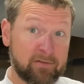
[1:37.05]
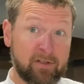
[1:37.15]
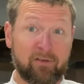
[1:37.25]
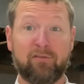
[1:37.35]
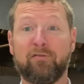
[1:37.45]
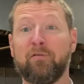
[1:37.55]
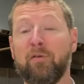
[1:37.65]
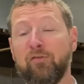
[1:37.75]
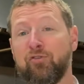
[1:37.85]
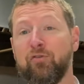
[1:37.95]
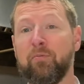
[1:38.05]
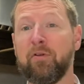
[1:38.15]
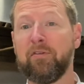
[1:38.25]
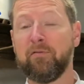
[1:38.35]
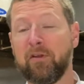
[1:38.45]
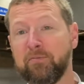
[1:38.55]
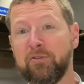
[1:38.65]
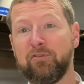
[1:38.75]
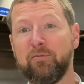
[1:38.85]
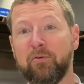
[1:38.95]
It's a super easy recipe,
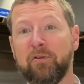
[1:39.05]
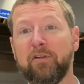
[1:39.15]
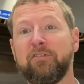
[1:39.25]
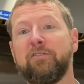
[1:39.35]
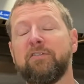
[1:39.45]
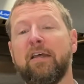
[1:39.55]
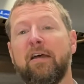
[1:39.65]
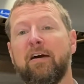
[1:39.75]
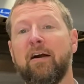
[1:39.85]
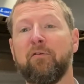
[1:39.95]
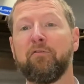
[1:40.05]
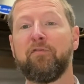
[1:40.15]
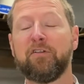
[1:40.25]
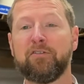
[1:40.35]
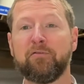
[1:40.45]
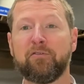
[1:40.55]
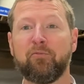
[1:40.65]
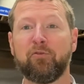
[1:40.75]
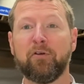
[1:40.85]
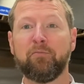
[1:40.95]
super delicious. We'll finish it with
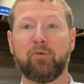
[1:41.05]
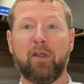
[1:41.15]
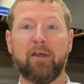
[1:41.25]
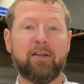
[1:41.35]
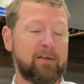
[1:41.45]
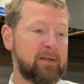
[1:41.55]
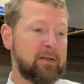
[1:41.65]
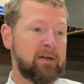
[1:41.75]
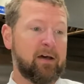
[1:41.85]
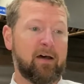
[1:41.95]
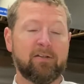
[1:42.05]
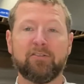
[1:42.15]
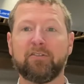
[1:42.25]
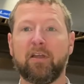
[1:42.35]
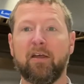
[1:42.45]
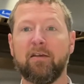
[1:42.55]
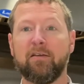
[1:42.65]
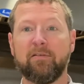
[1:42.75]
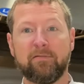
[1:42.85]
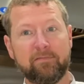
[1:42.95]
some grilled bread, just to kind
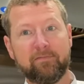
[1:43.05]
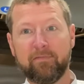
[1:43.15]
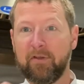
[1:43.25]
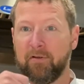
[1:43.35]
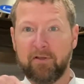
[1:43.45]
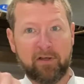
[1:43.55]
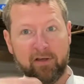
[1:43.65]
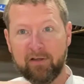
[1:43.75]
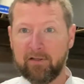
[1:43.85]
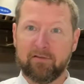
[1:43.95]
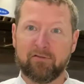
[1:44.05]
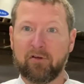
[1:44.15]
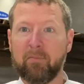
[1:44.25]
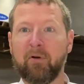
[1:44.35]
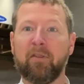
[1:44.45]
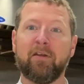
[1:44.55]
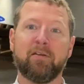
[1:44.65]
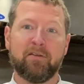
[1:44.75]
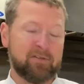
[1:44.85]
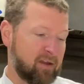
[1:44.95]
of, to dunk and scrape all that
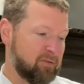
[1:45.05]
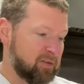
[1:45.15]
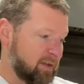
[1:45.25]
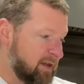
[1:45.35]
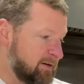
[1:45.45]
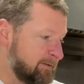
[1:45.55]
goodness off the side.